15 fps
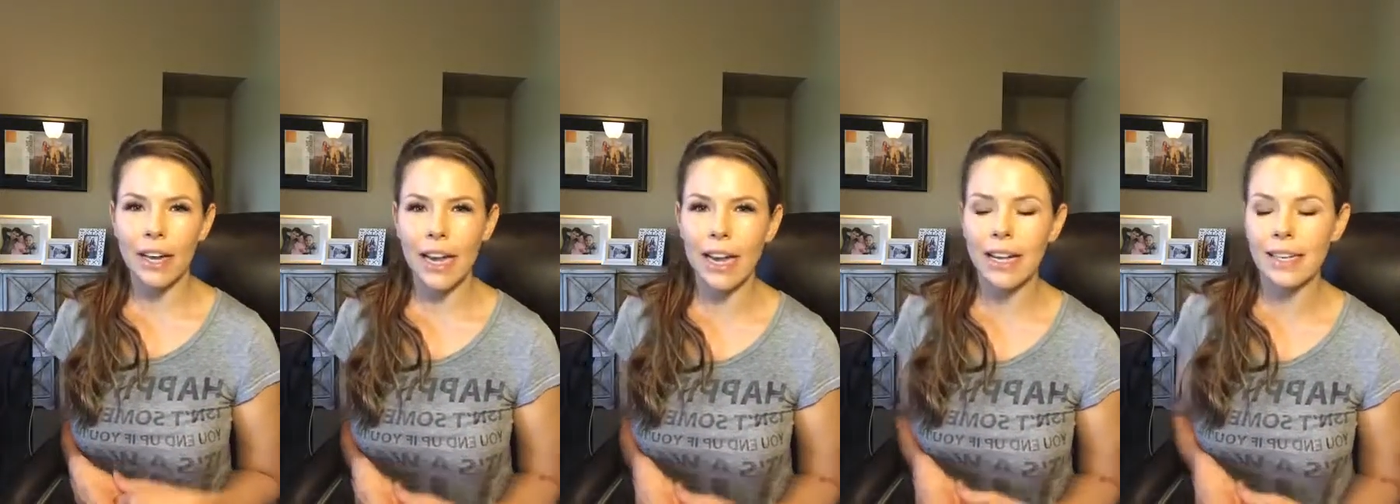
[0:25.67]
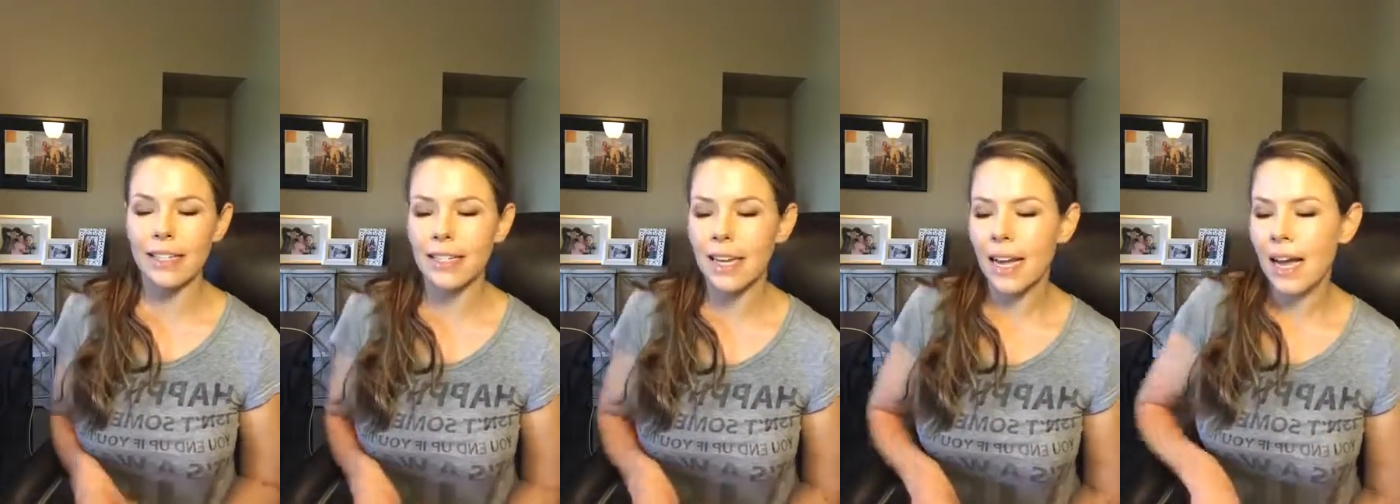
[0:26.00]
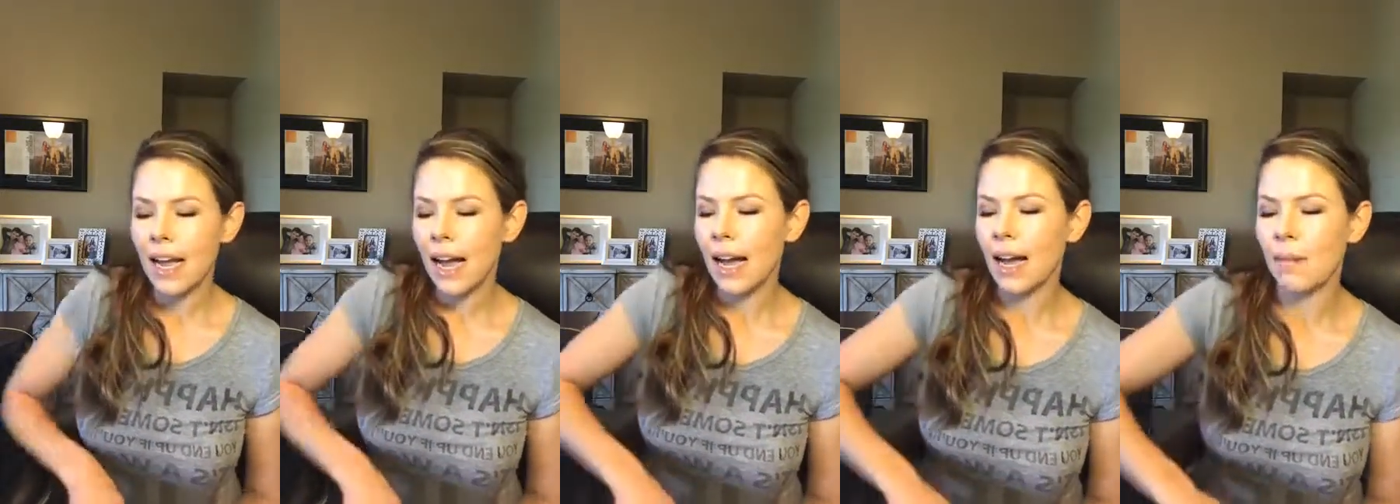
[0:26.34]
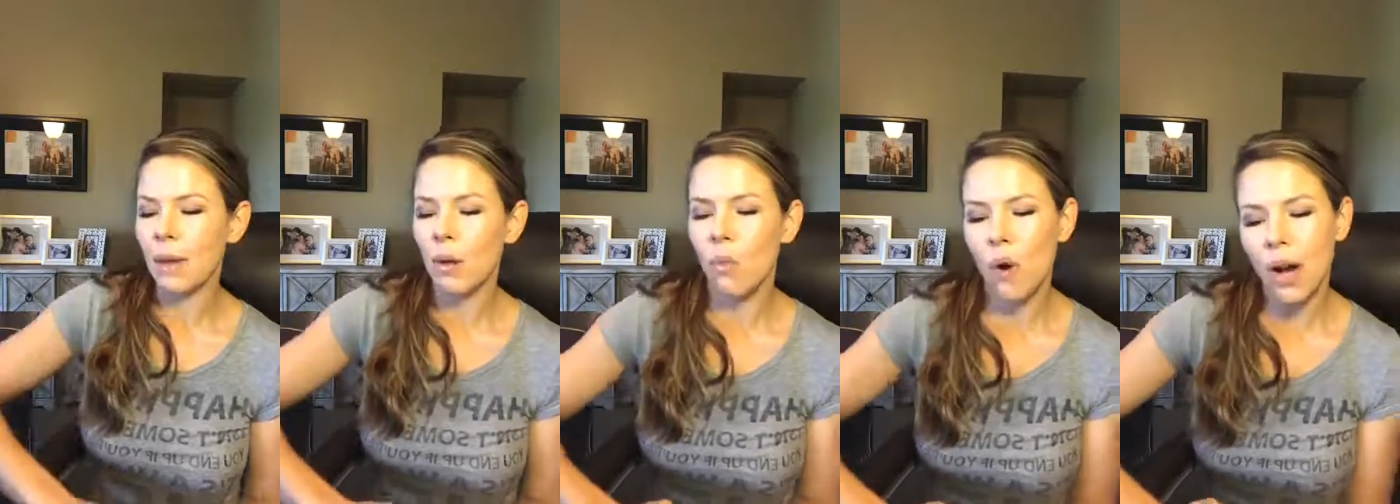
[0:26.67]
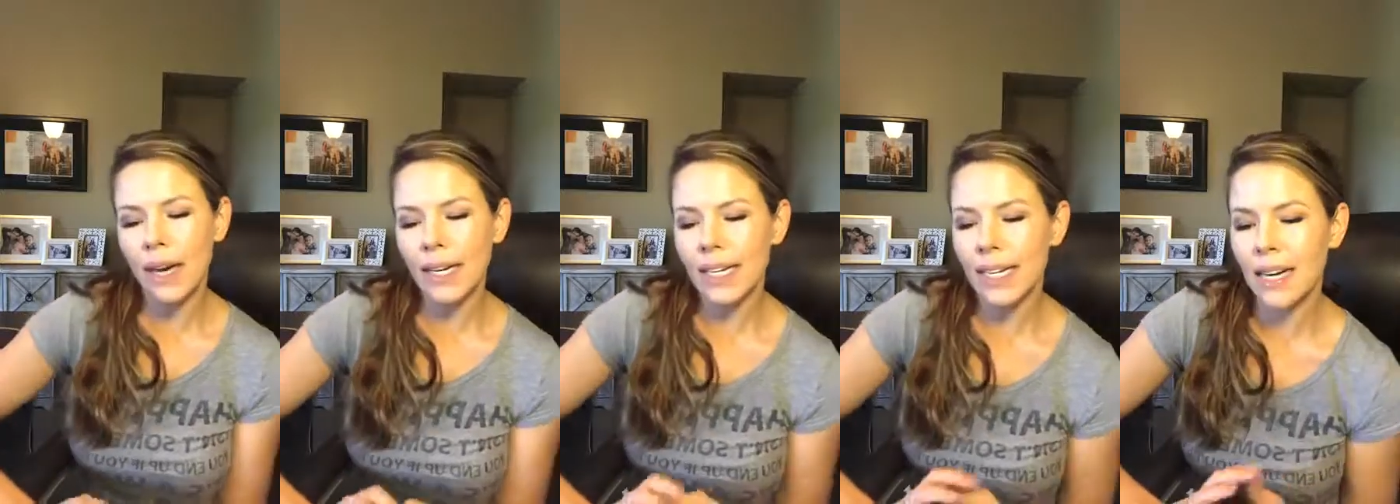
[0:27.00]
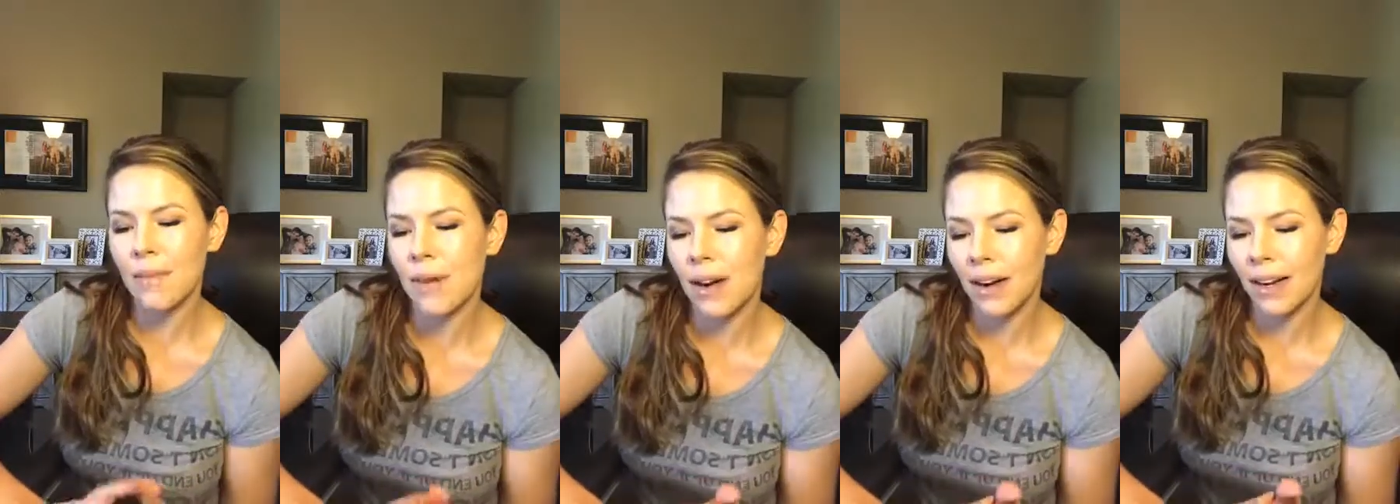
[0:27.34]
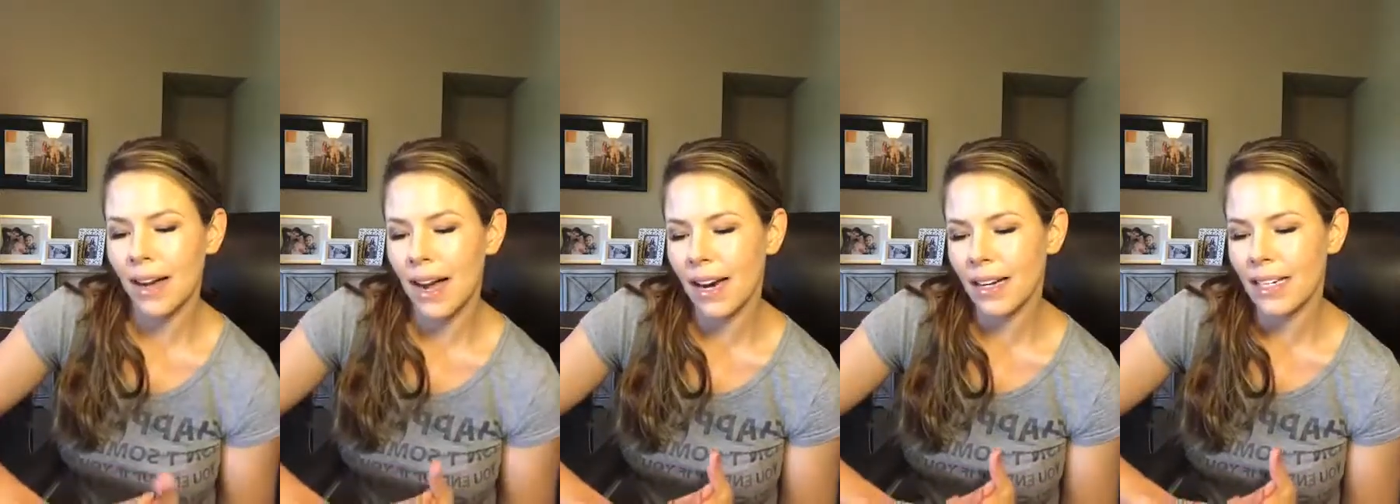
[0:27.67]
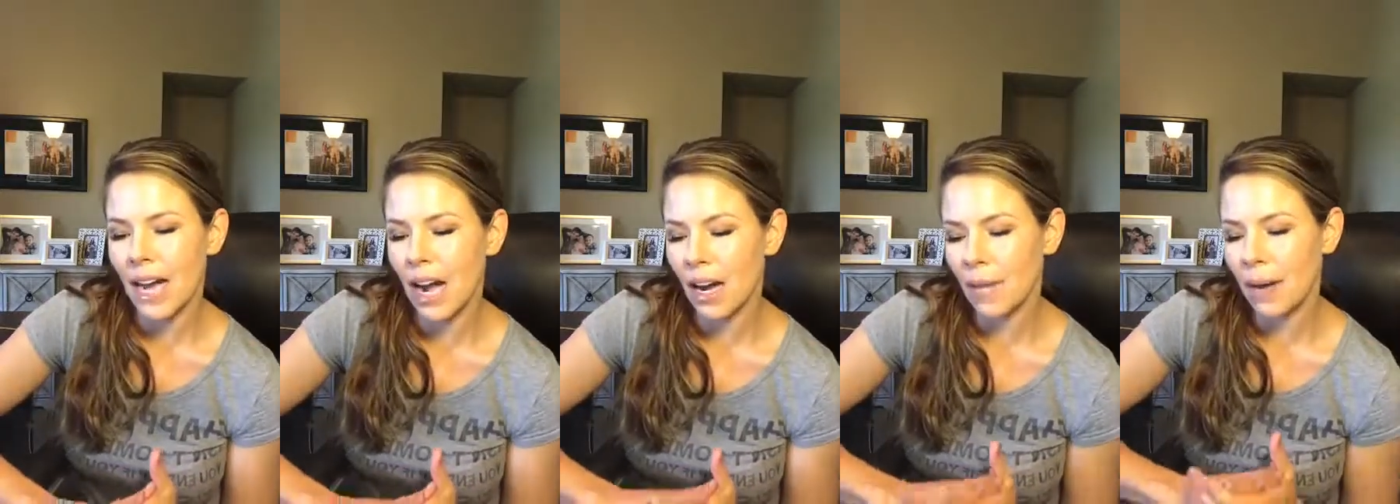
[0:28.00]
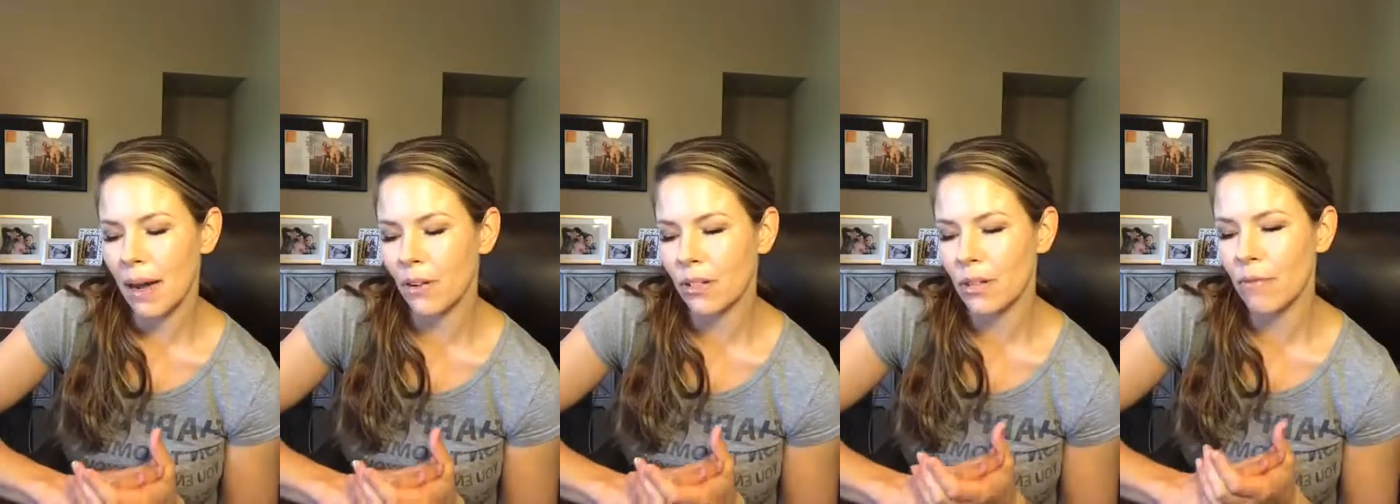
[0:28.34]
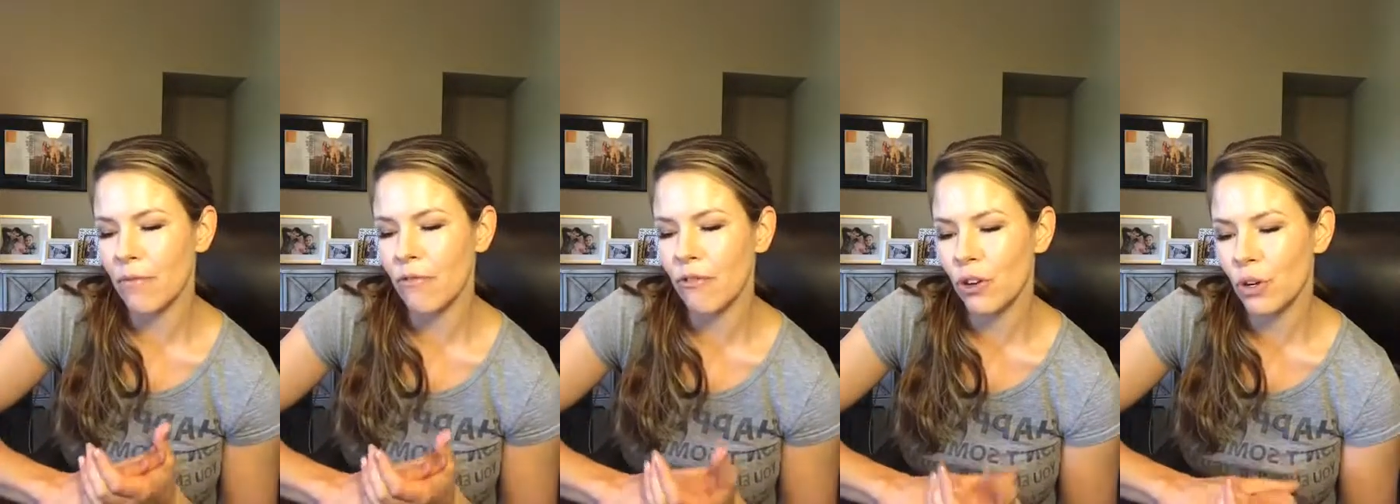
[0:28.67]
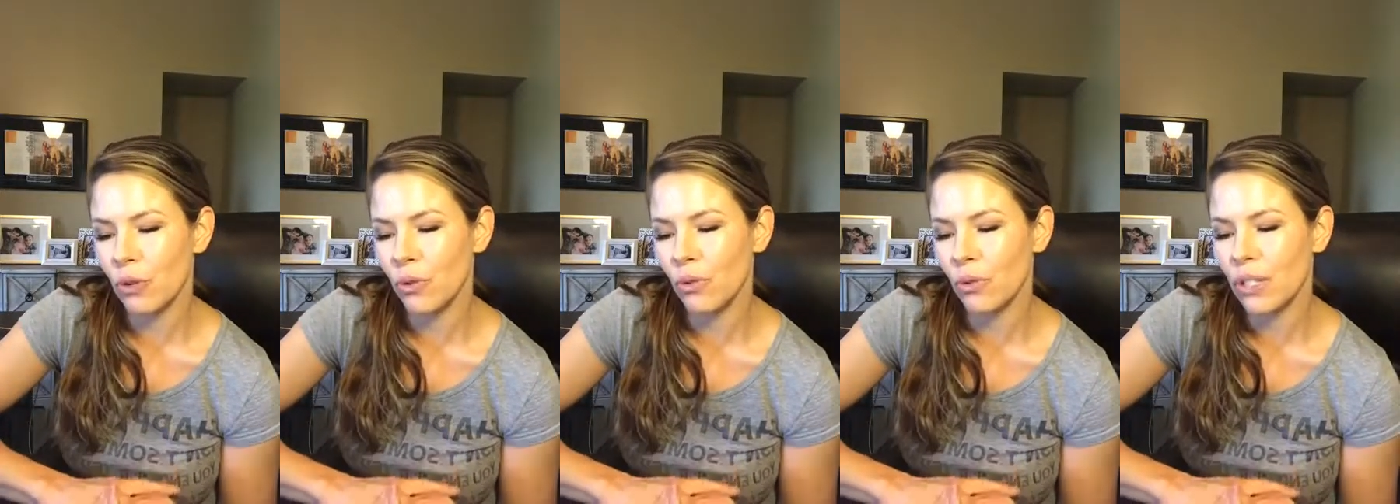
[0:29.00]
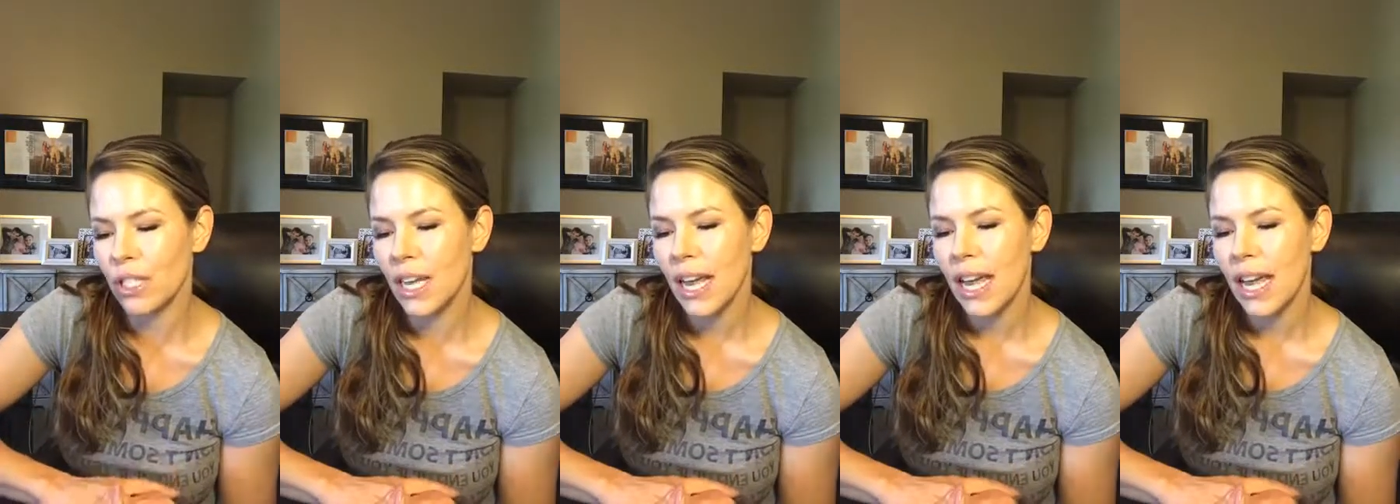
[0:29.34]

and I wanted to come on and kind of talk about some foods